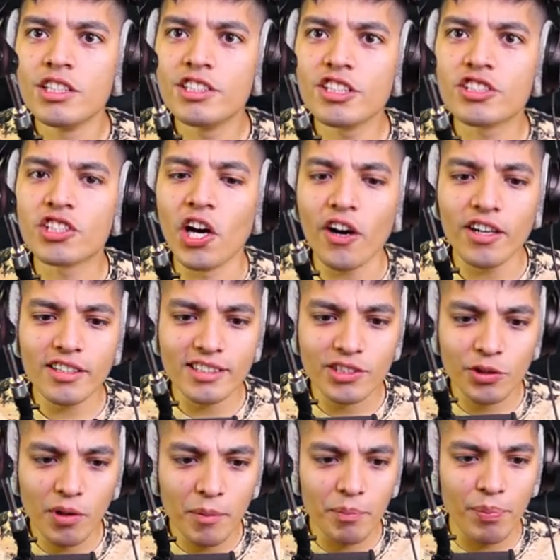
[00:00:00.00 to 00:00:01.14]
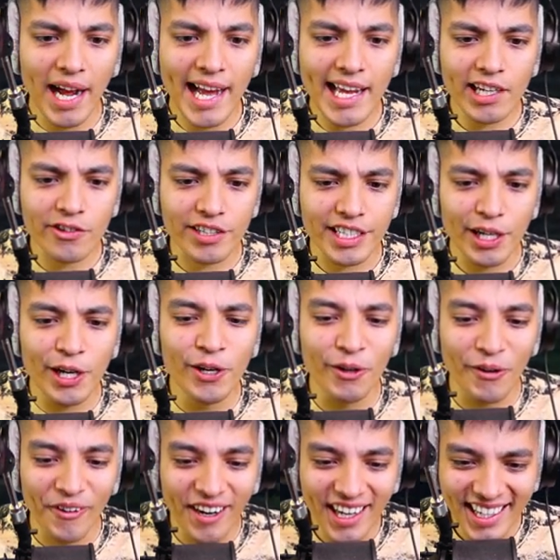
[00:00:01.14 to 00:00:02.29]
She just turned into a battery.
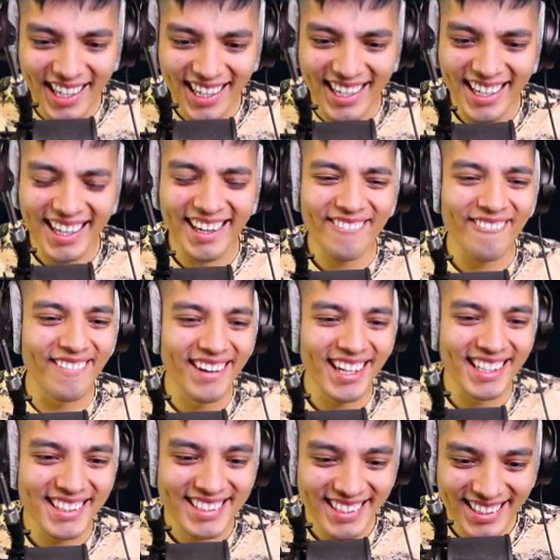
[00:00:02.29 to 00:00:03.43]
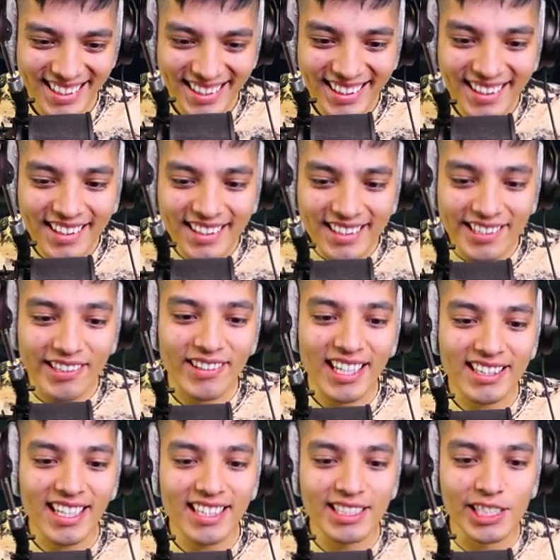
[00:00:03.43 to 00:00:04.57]
what? Dude,
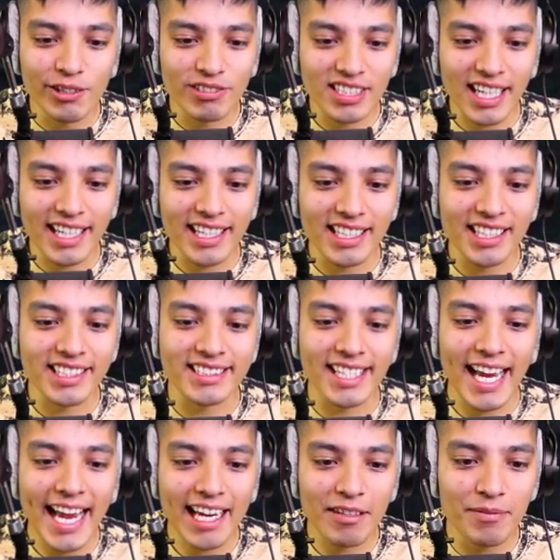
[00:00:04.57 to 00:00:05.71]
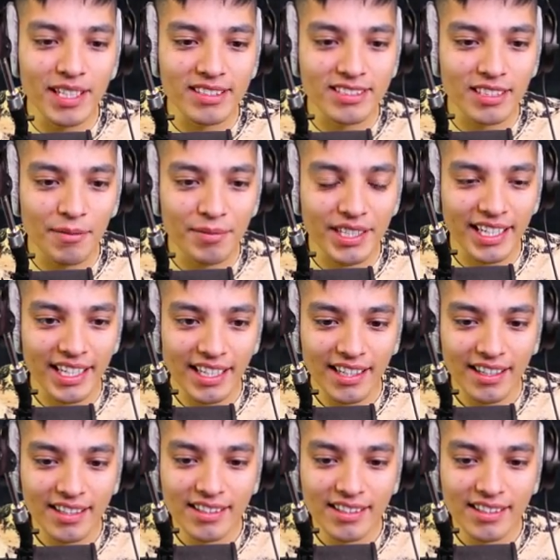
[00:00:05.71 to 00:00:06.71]
I thought she was like gonna attack me or something.